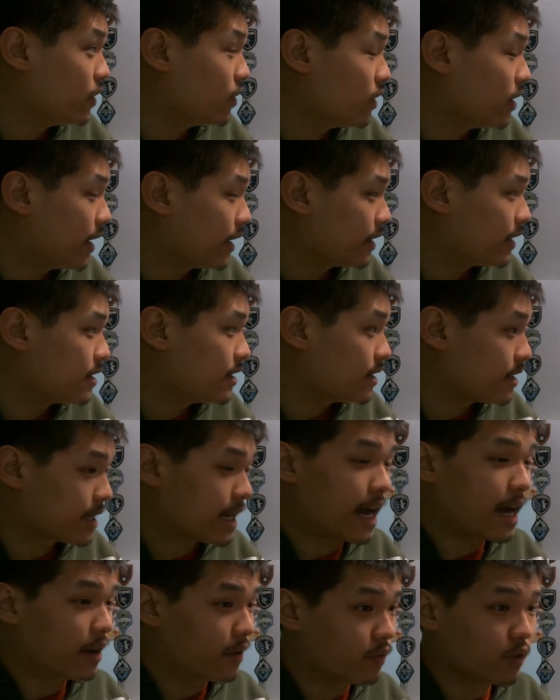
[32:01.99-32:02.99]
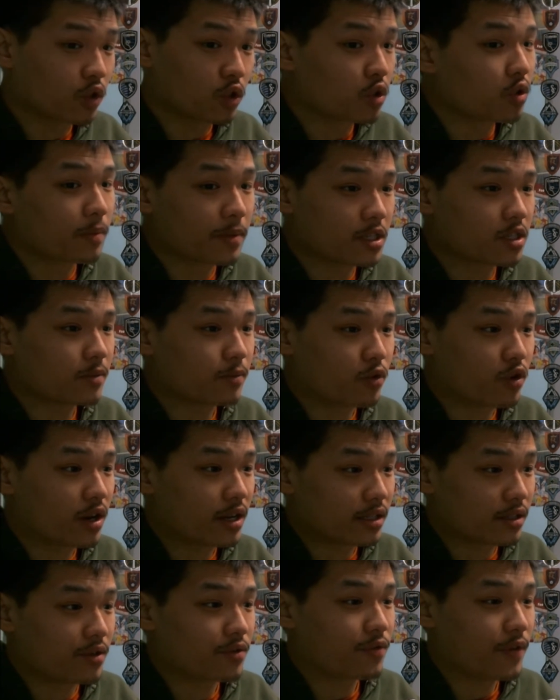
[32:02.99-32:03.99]
like this is kind of a little bit
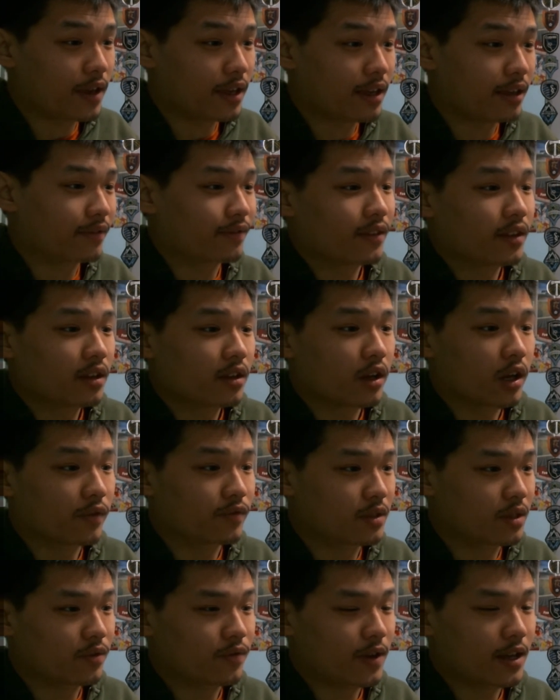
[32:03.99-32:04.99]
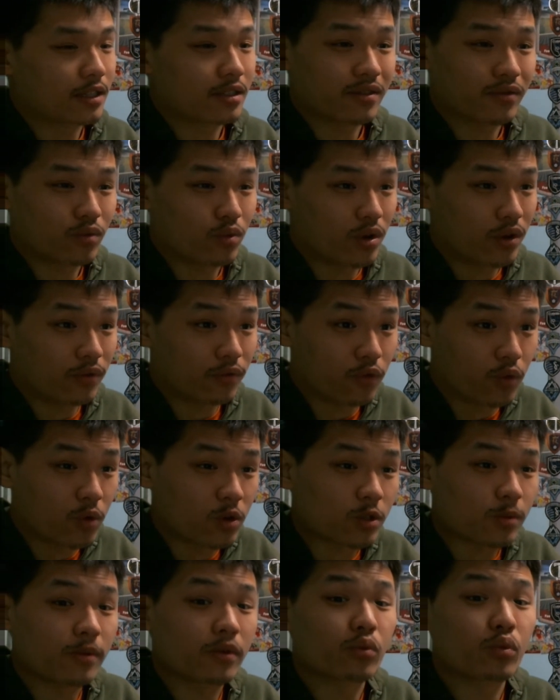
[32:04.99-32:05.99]
surprised they're thinking of defensive
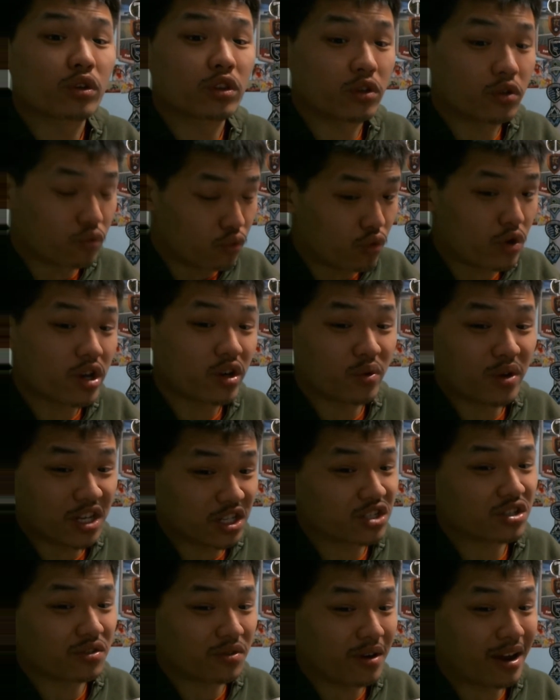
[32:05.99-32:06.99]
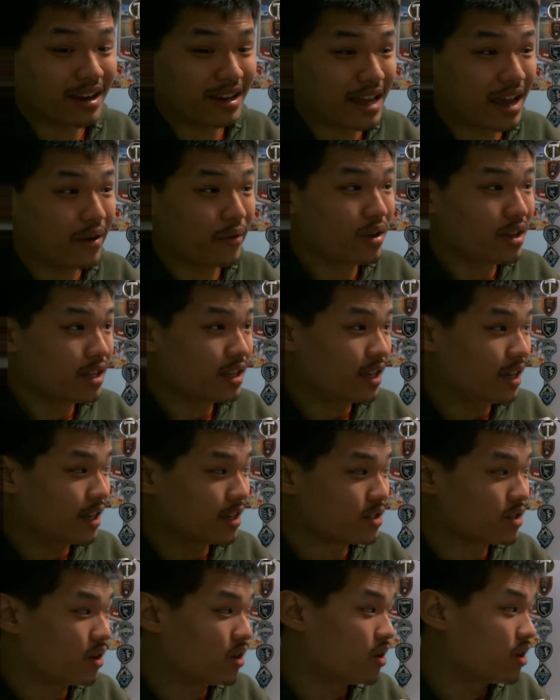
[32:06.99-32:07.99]
reinforcement when their real issue right now
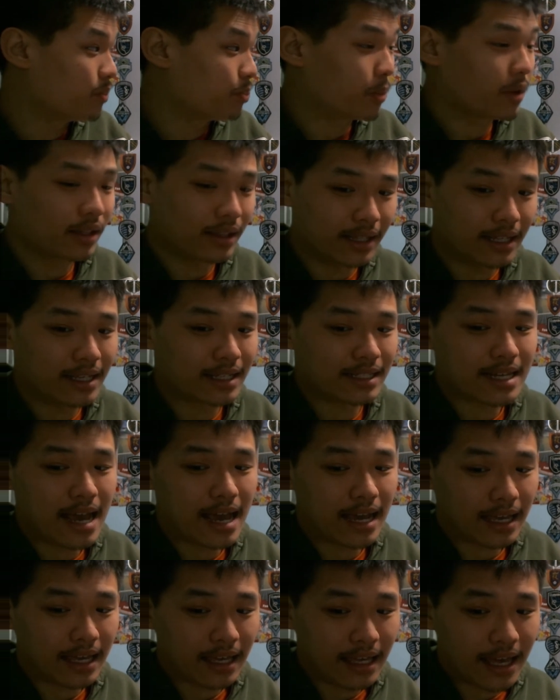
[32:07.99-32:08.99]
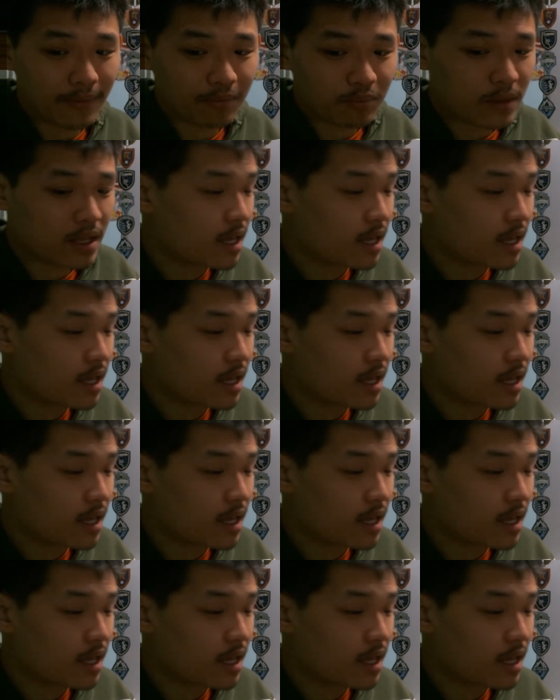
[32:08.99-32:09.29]
is on the attacking end.